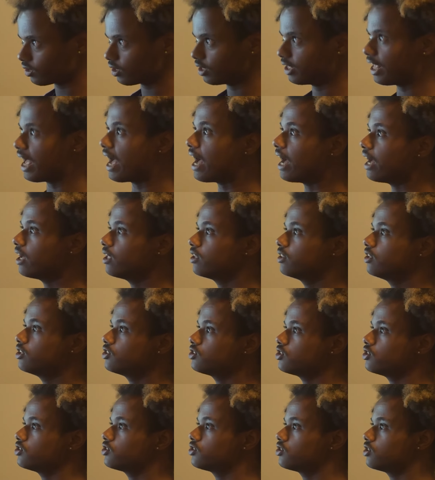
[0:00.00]
Yeah,
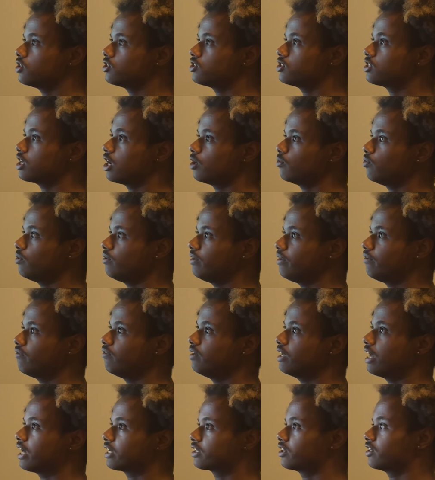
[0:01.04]
this is how we'd
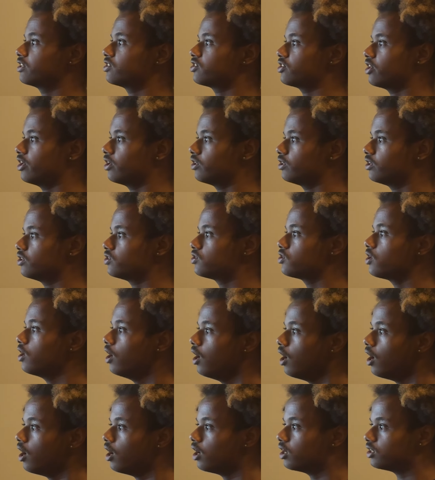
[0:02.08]
react against the aliens.
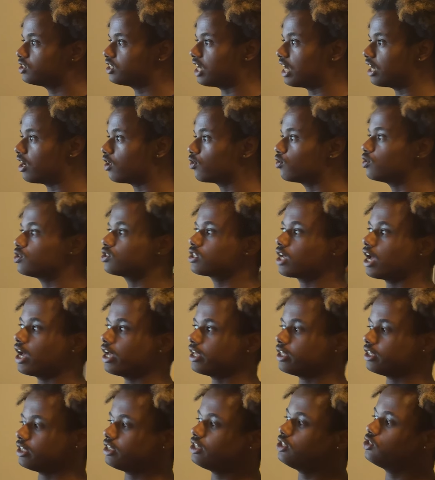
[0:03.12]
Shout out this
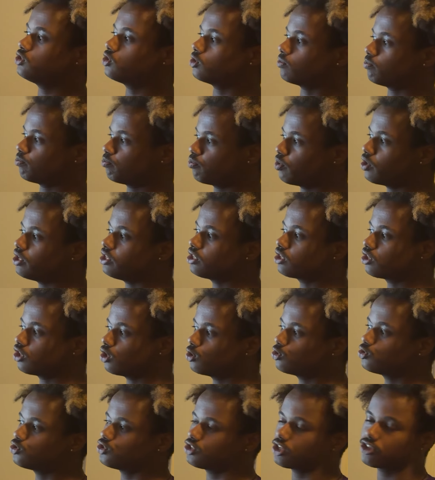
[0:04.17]
guy. He's a pretty
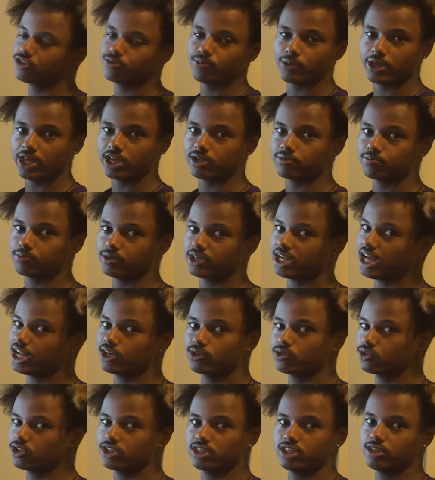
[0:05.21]
close 6th man, but I
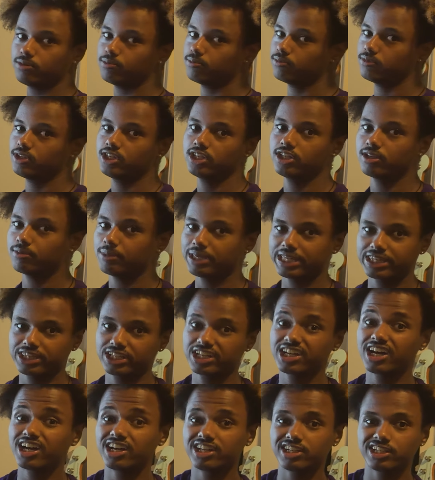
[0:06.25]
don't think he didn't make the
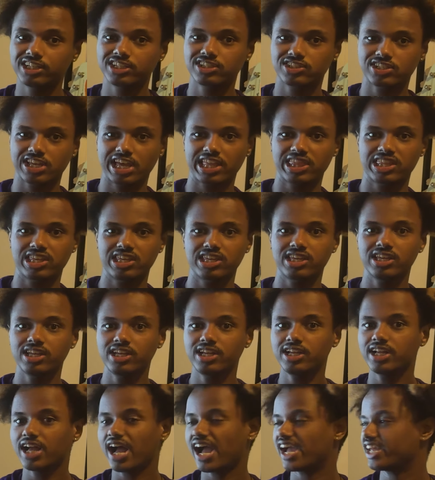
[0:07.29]
cut, sadly.
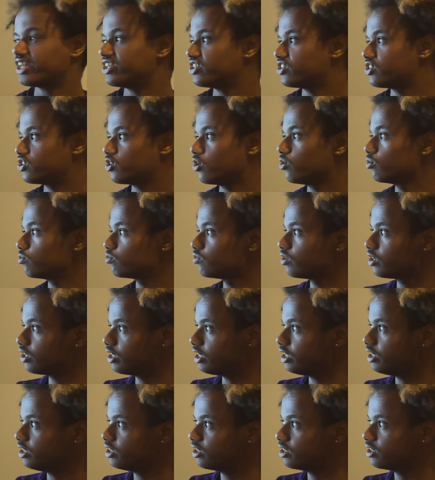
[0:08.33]
I just don't
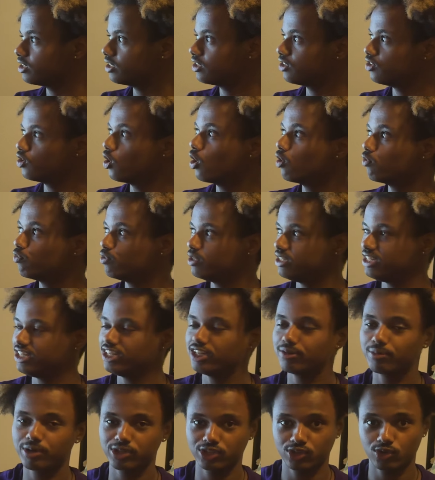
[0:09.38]
really know if we need
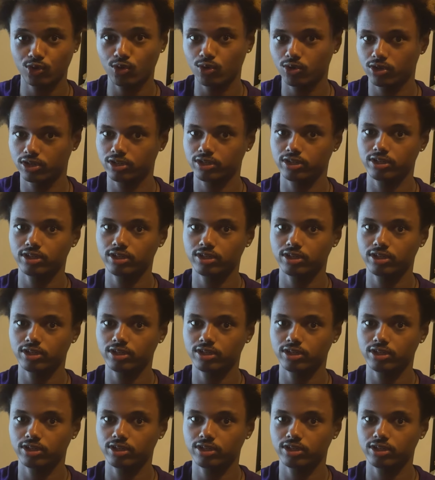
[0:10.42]
him on the court.